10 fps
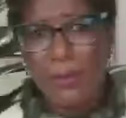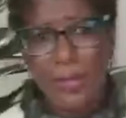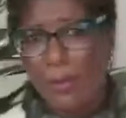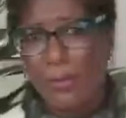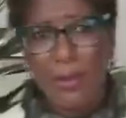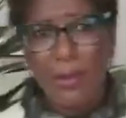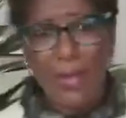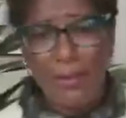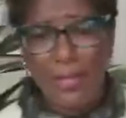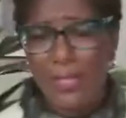
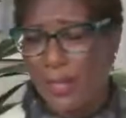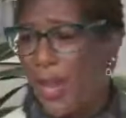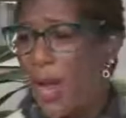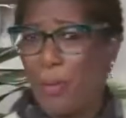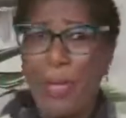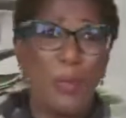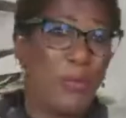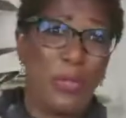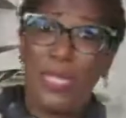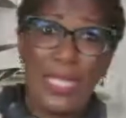coronavirus? Are people
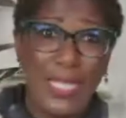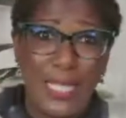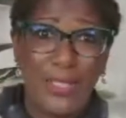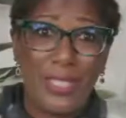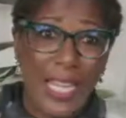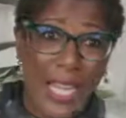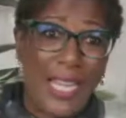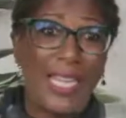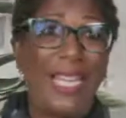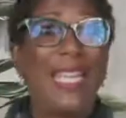really still dying?